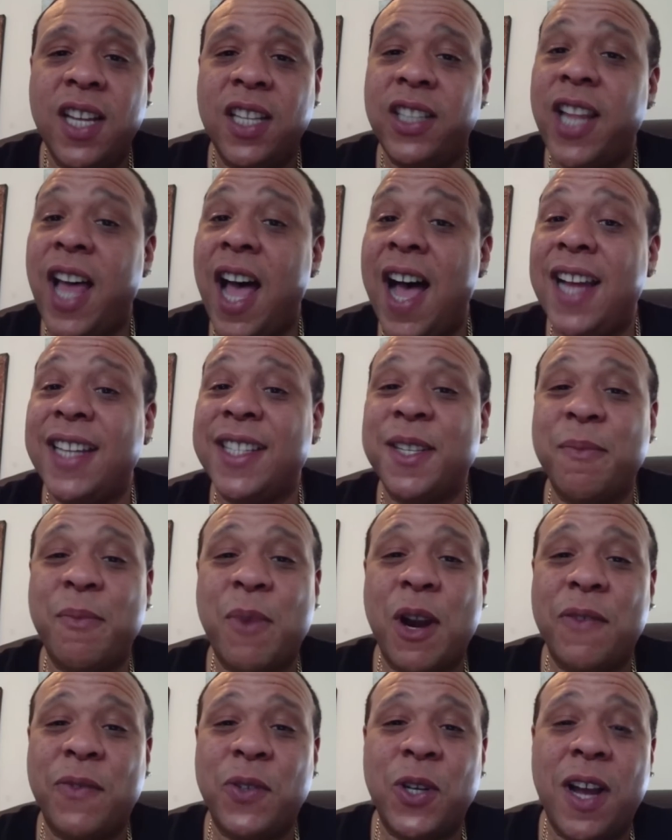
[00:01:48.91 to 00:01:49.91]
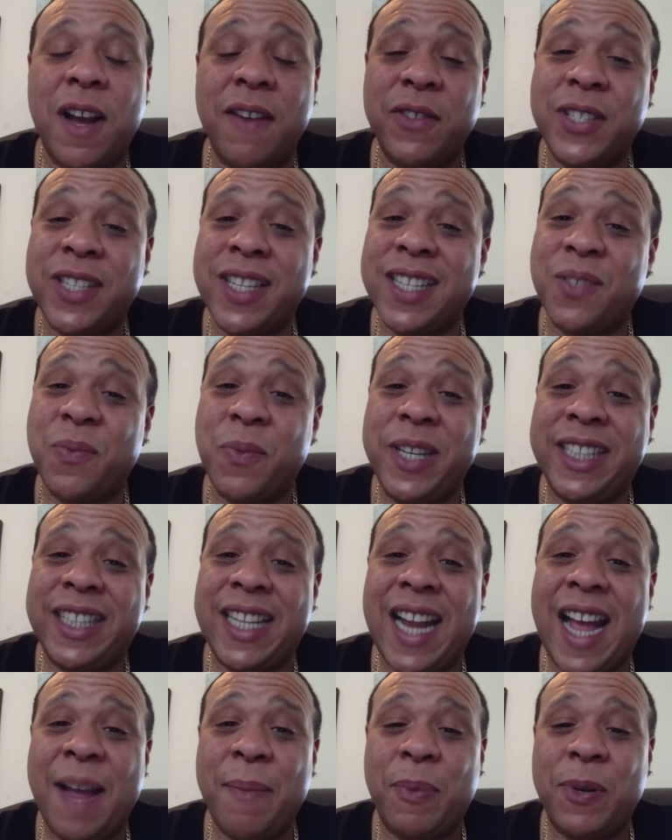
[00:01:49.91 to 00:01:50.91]
Lots of Marvel covers this week
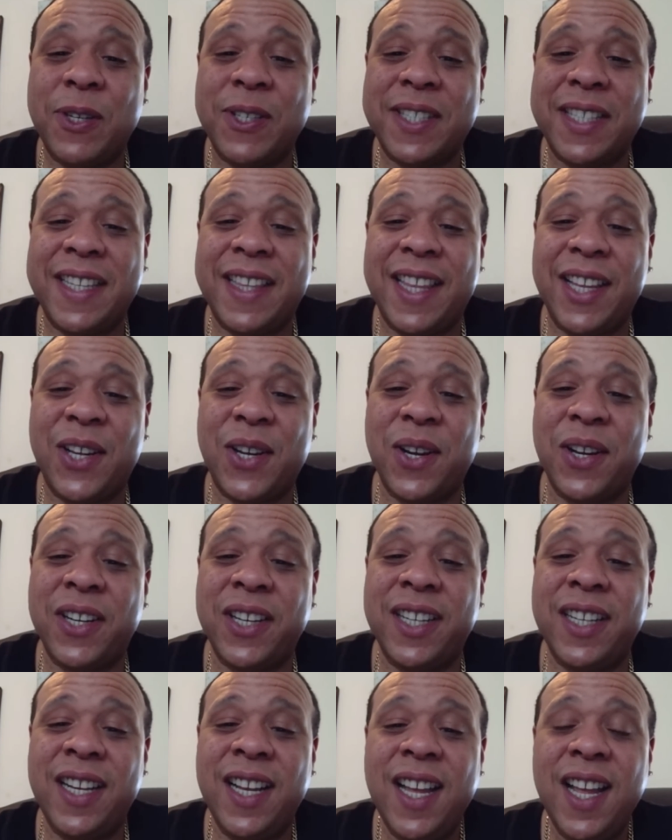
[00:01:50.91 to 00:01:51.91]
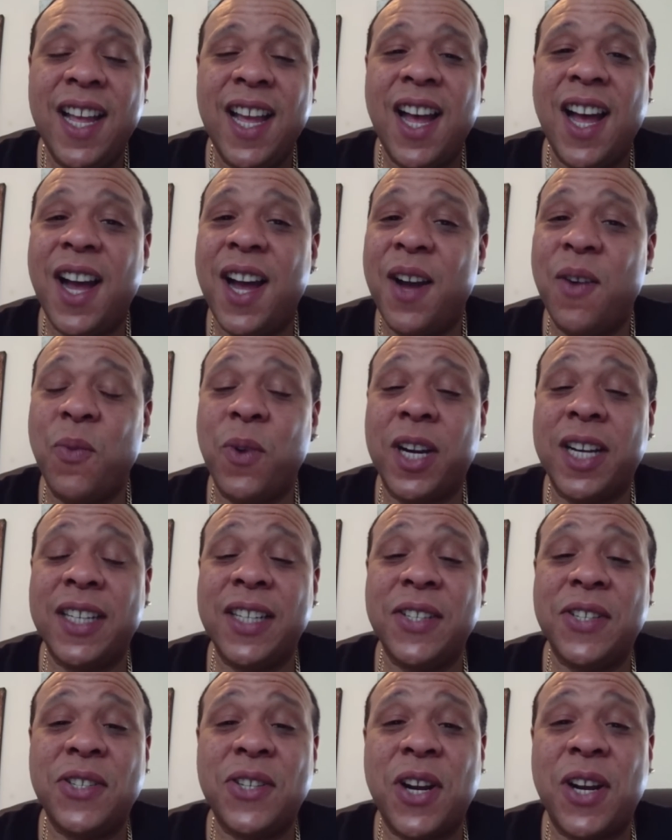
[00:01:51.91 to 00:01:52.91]
that I personally think are good. We're going
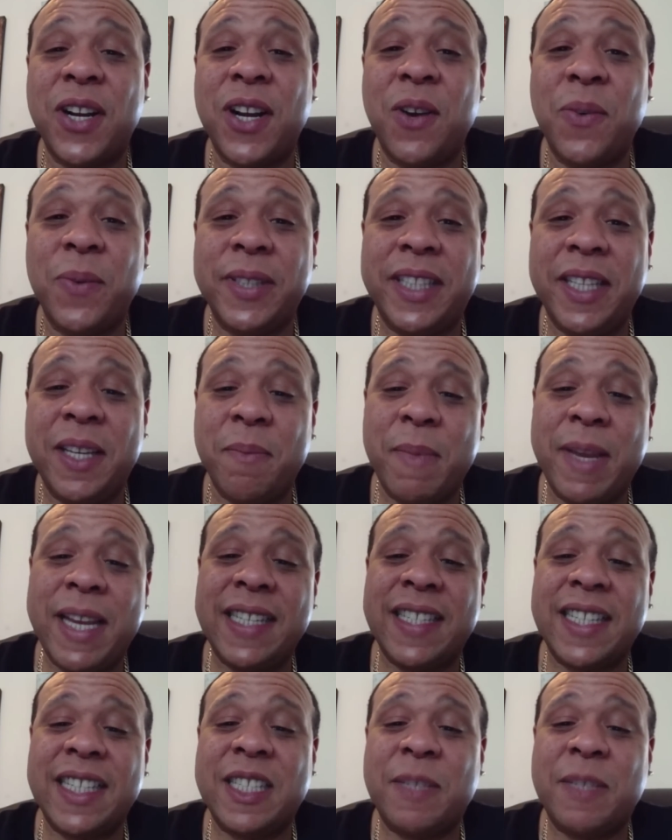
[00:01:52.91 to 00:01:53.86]
to start out with The Amazing